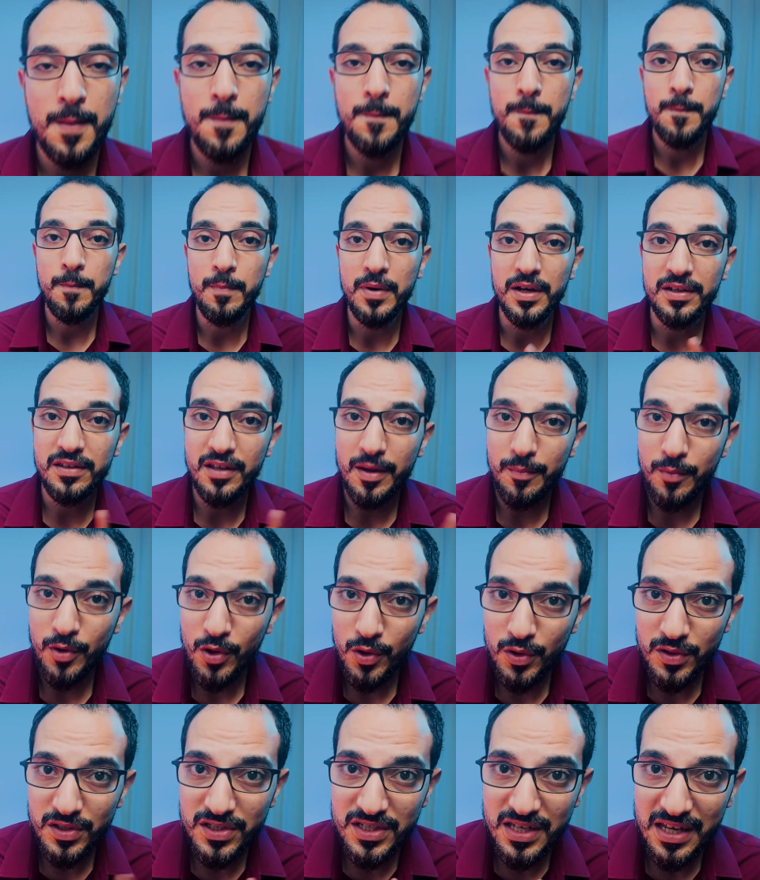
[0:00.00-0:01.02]
But I'm
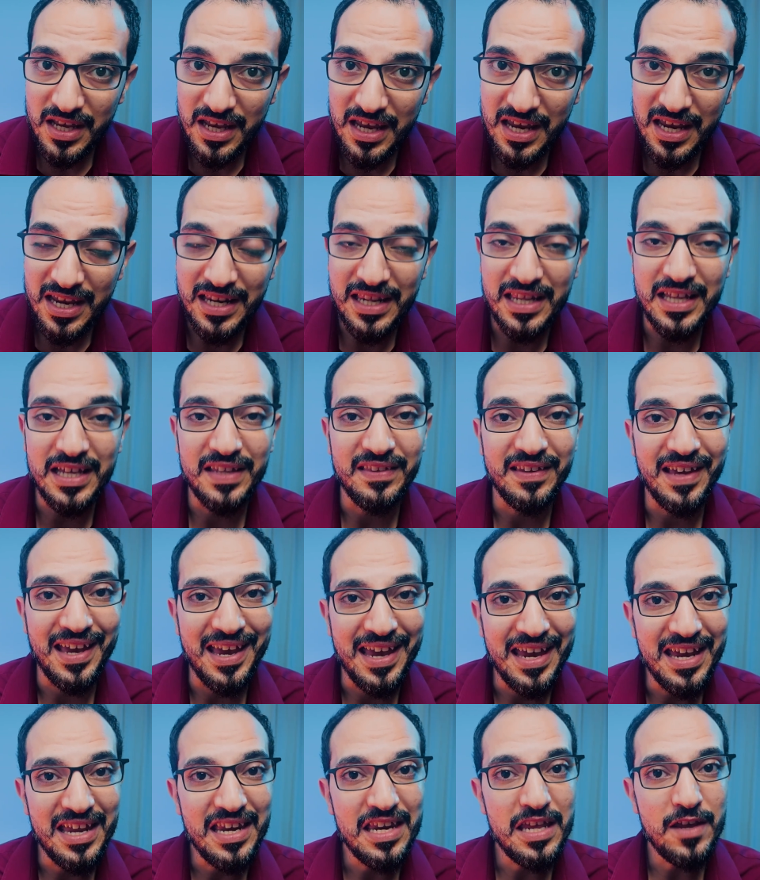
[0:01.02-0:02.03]
not saying that
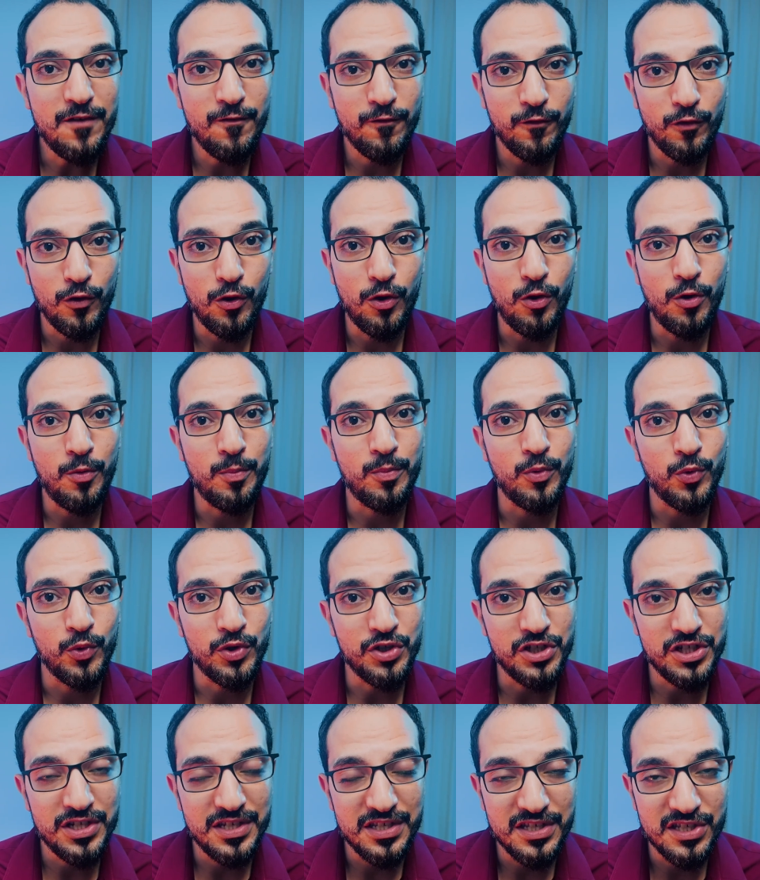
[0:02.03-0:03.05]
any verb
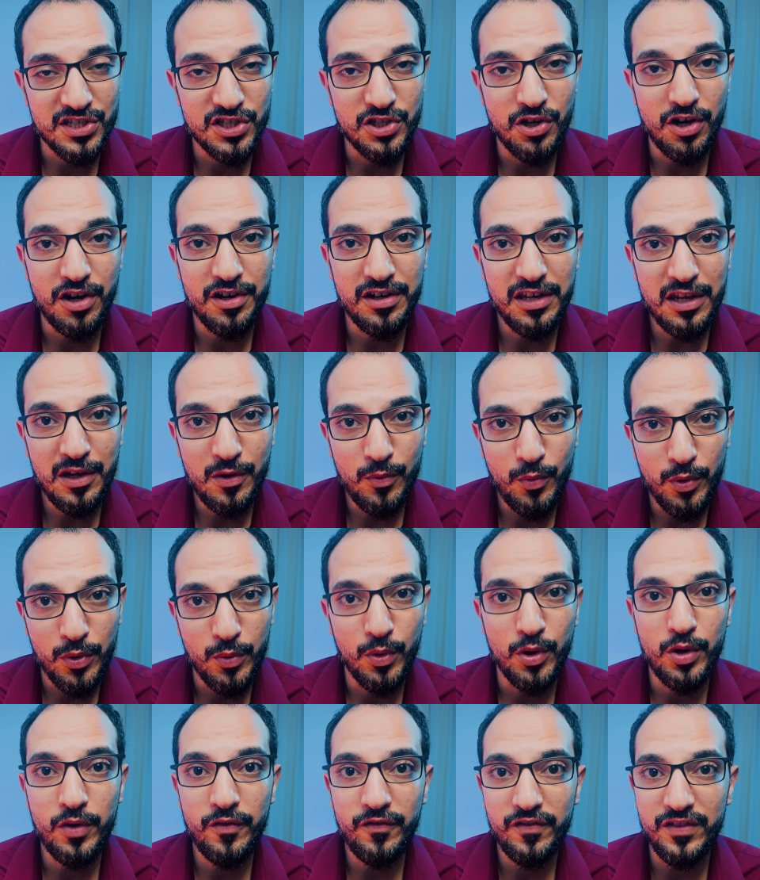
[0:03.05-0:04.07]
which is starting with
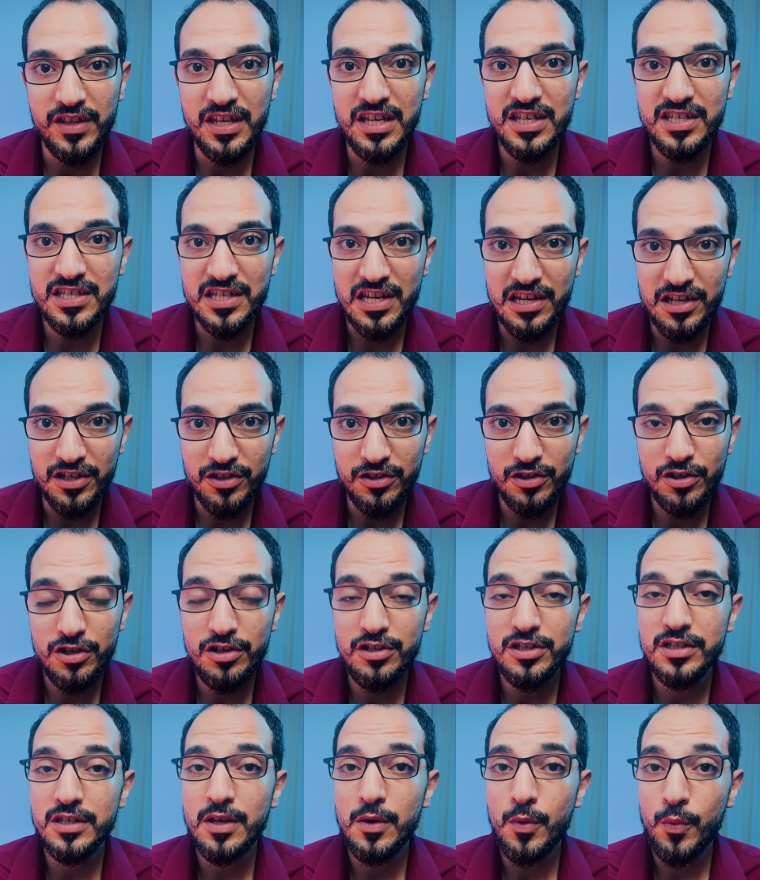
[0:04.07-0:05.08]
one of these
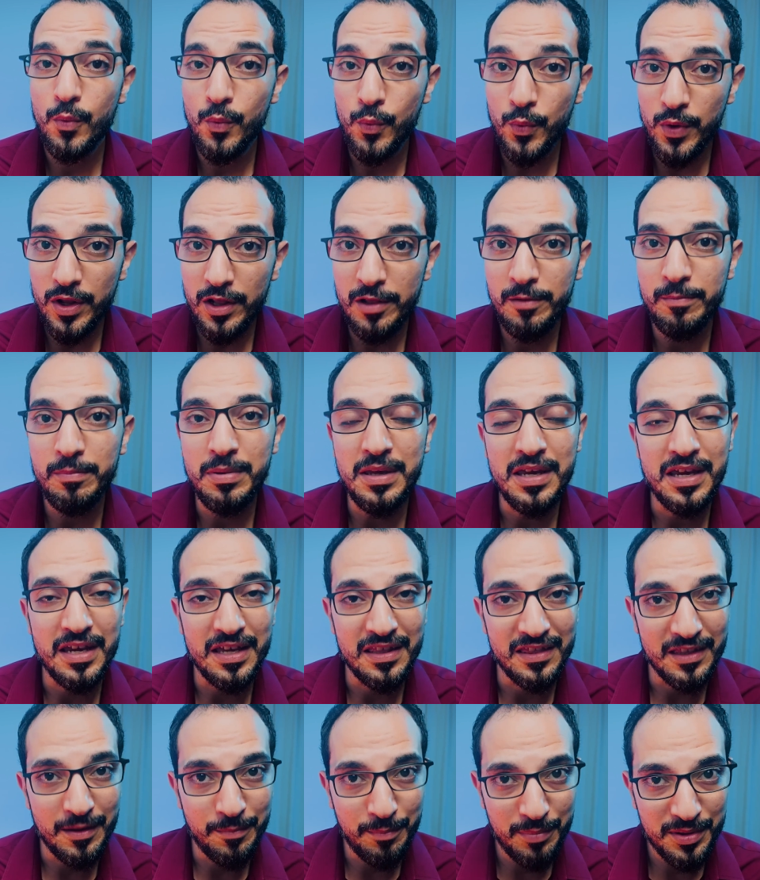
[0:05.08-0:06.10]
letters will be in
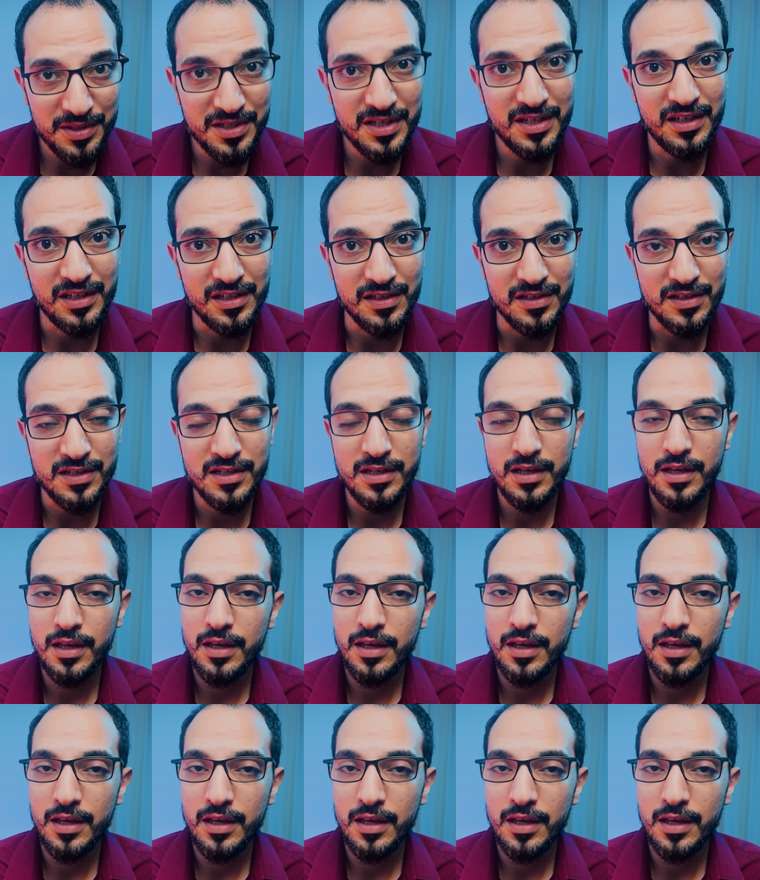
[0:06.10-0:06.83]
the present tense.